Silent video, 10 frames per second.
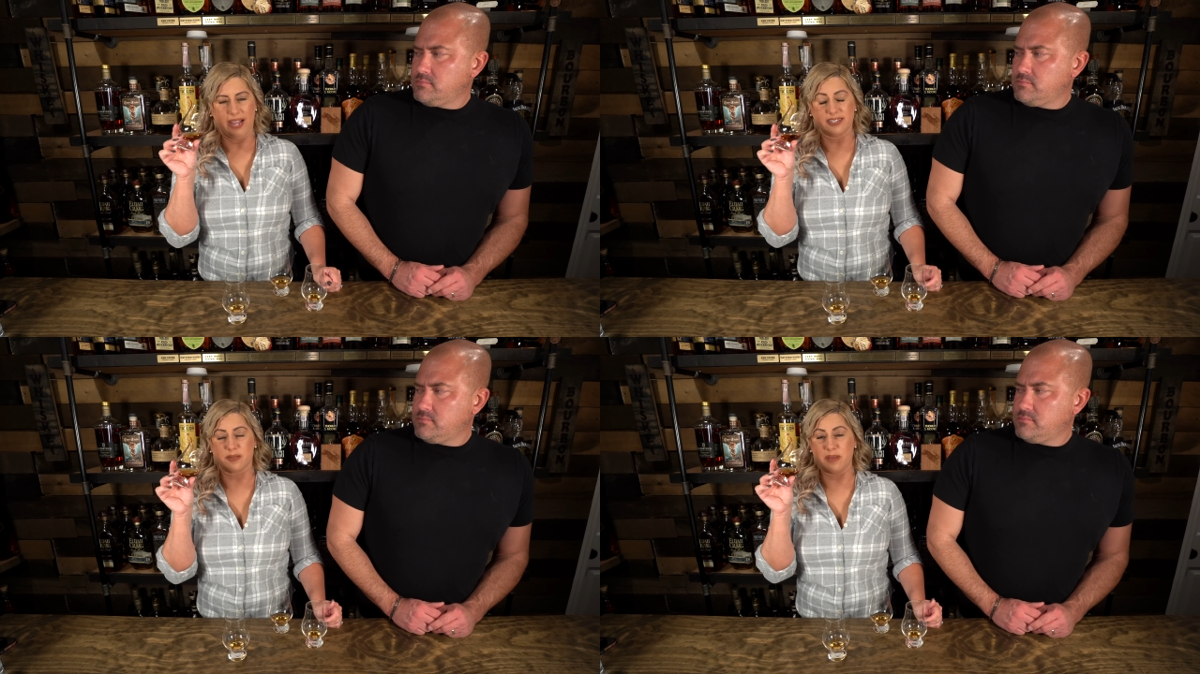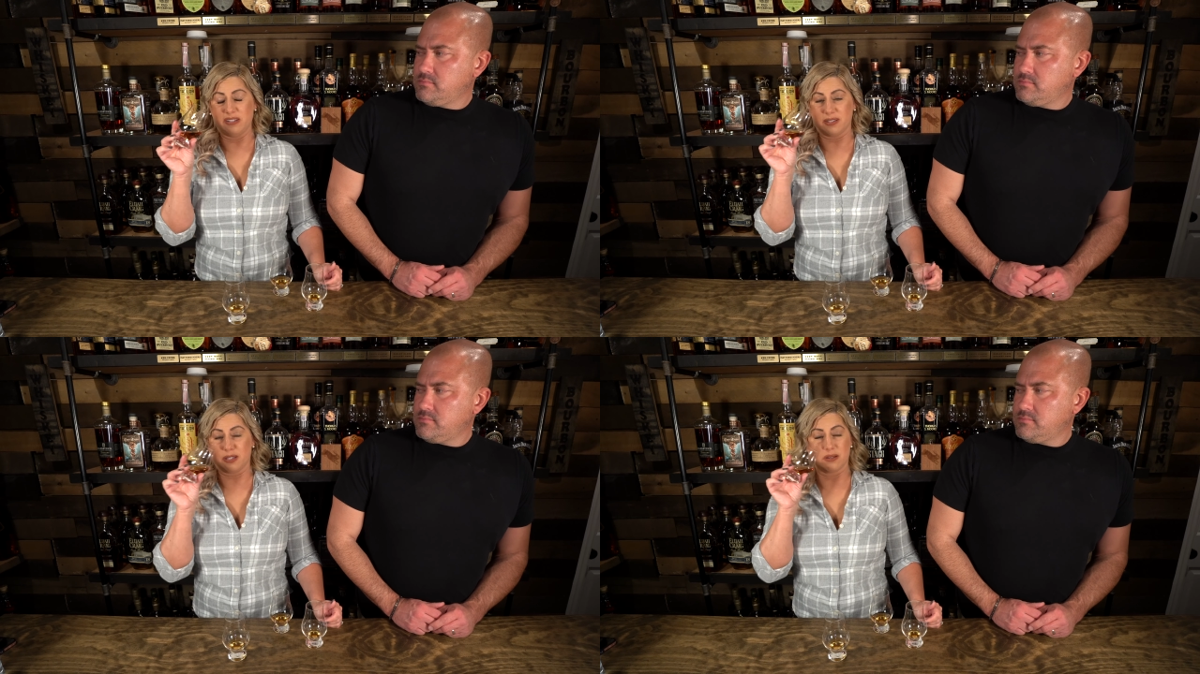Speaker 1: I
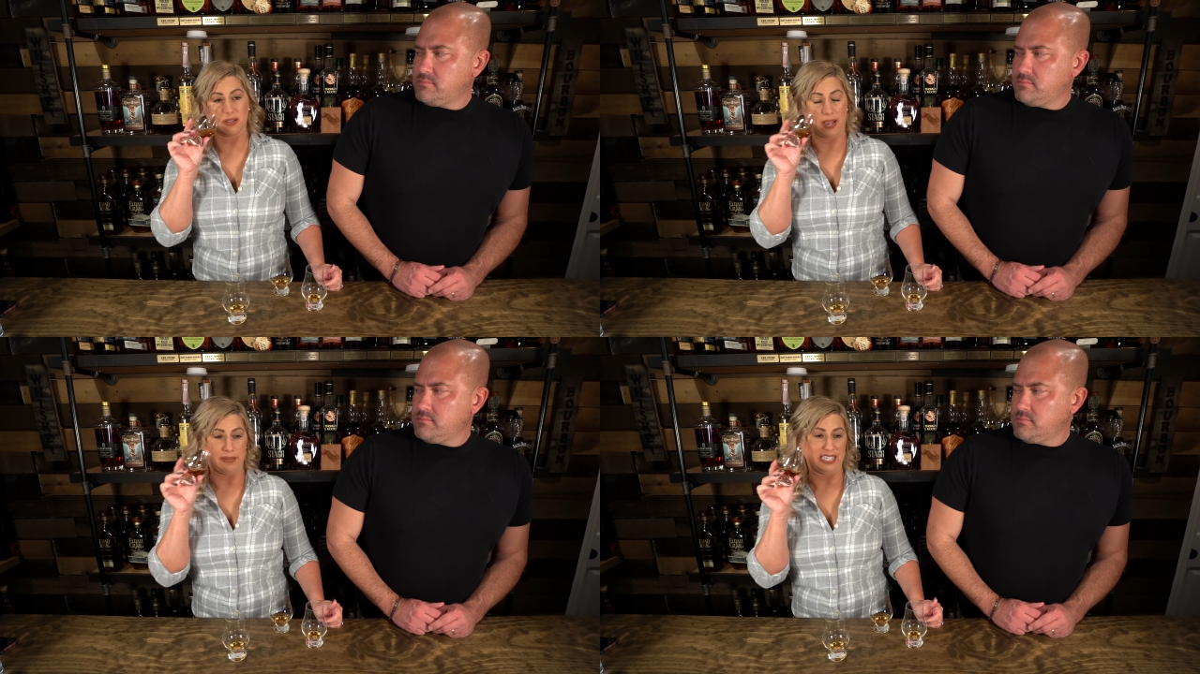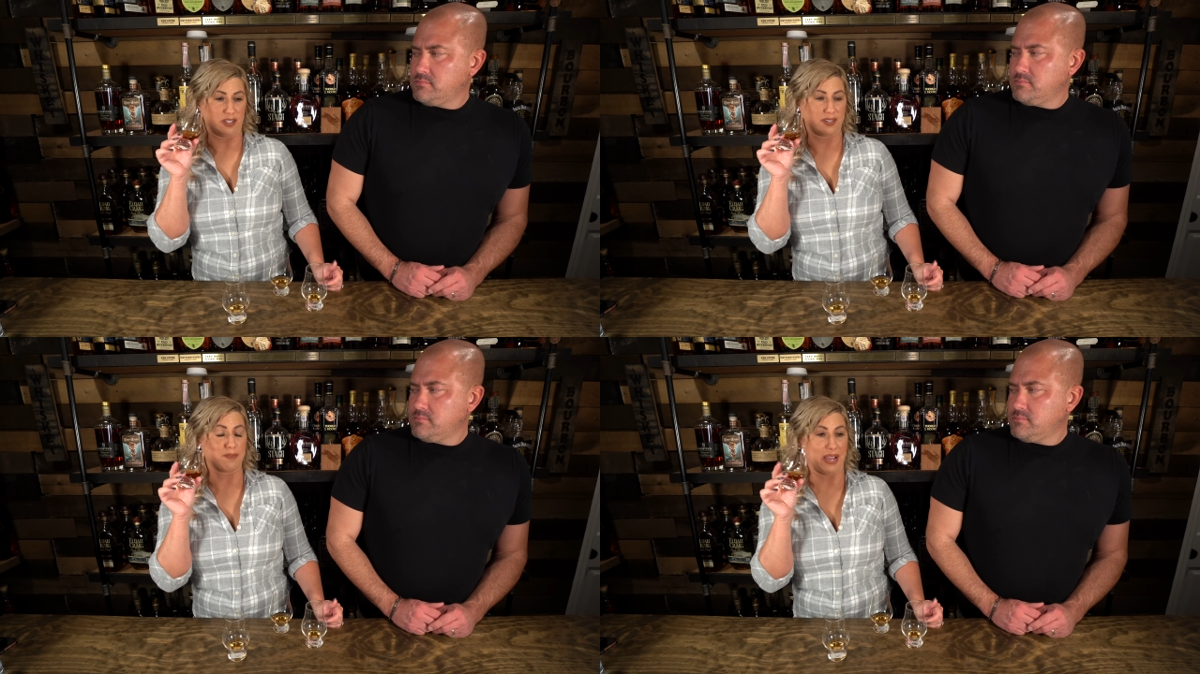smell. I mean,
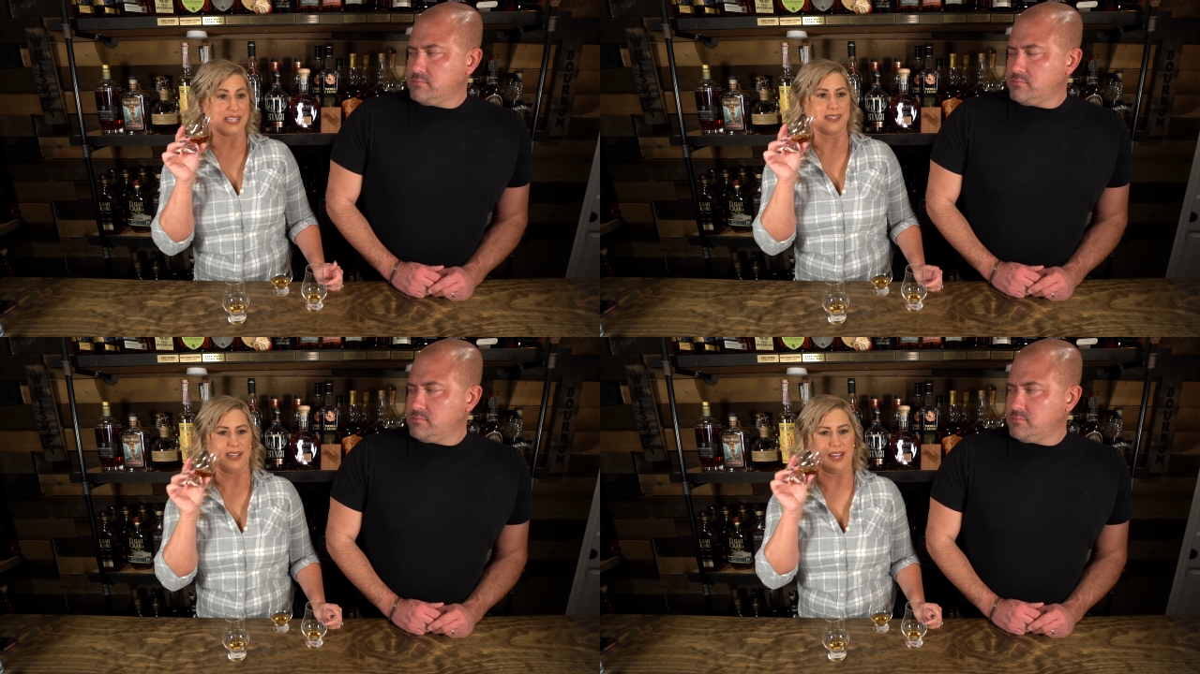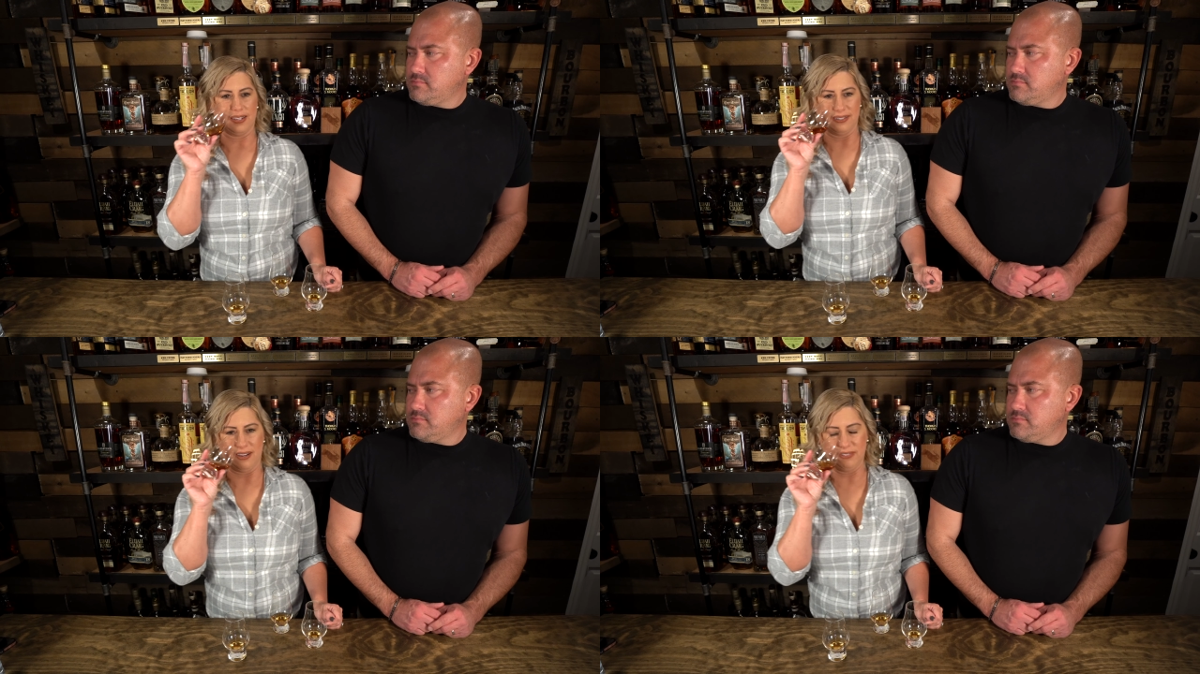it's spicy. I
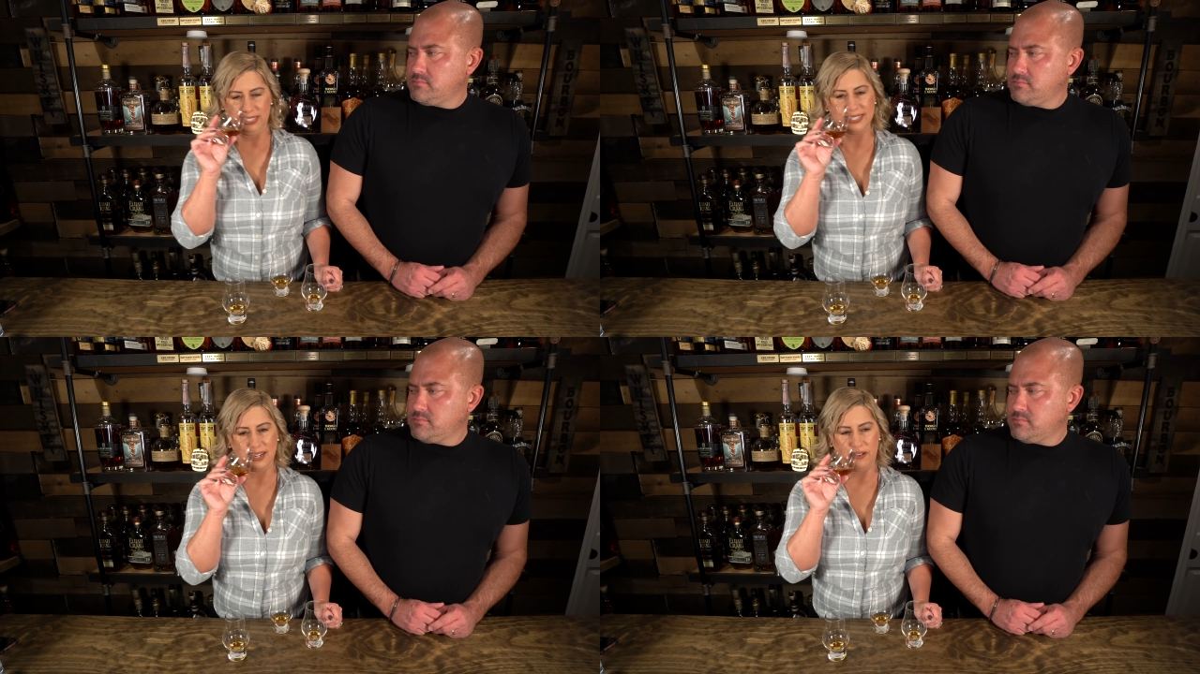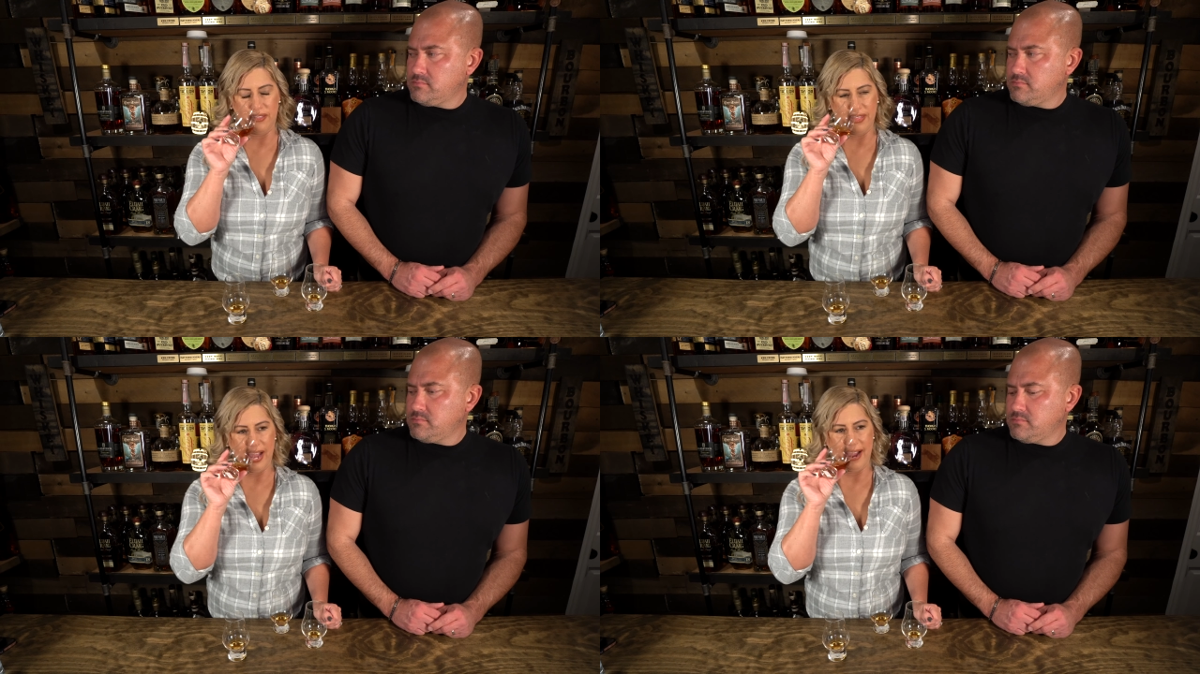can definitely tell
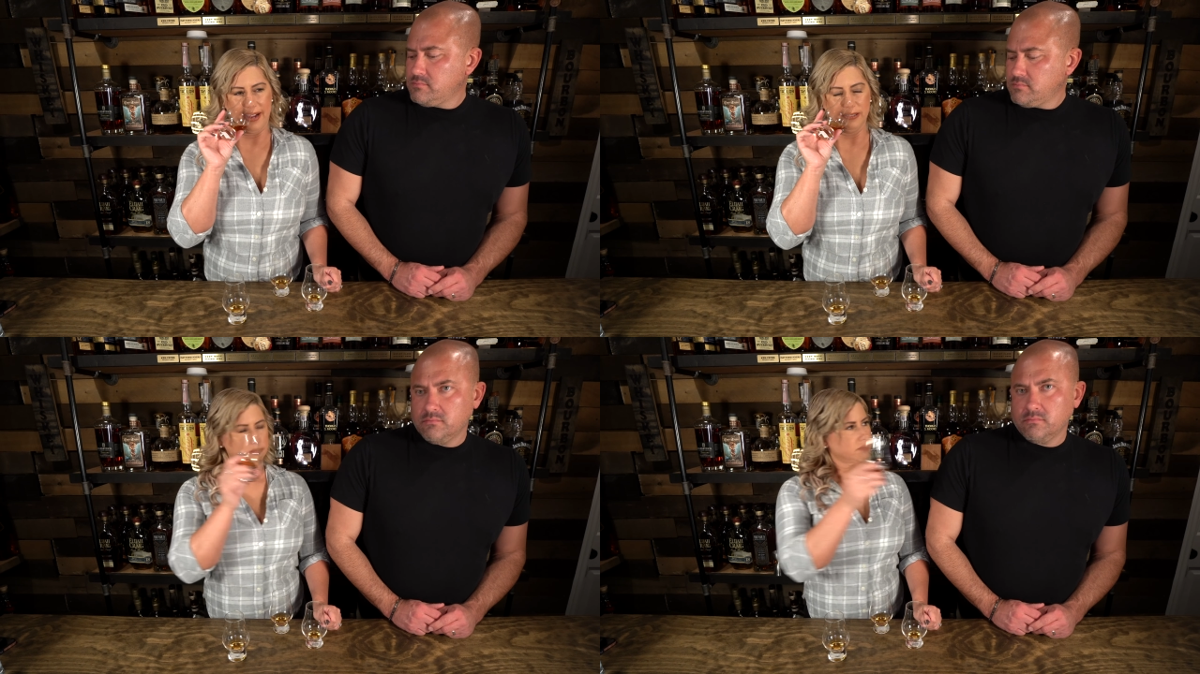that.